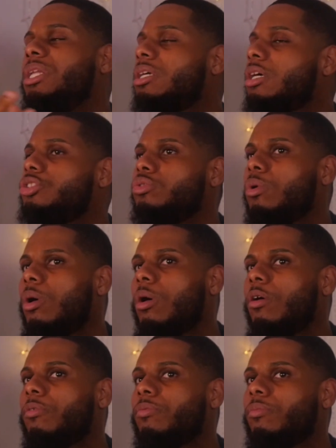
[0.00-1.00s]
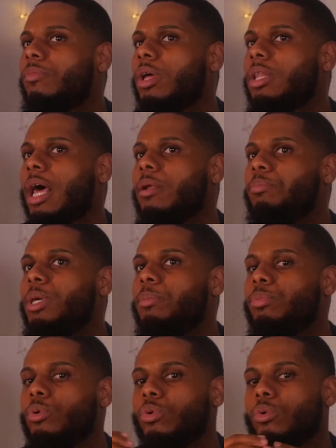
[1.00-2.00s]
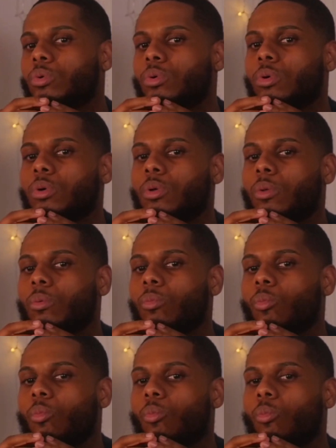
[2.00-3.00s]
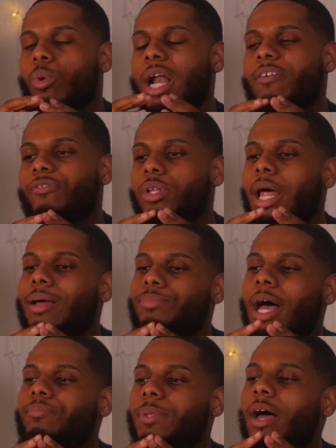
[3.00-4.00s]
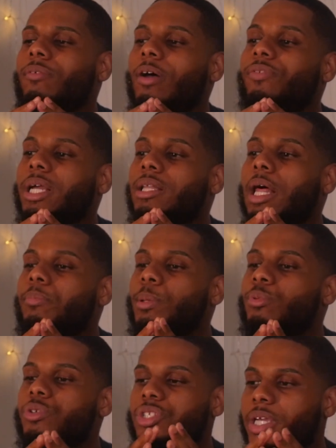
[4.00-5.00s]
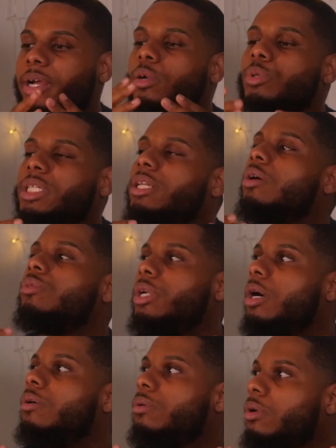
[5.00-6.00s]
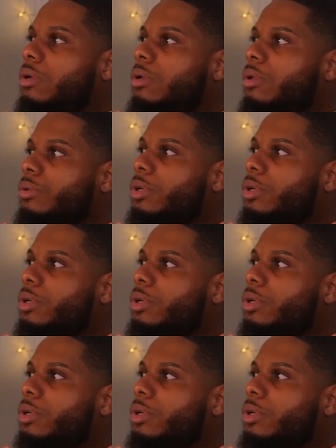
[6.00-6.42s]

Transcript: I don't mean to cut you off. A lot of people. What I feel like, I feel like a lot of people are scared of what they don't know.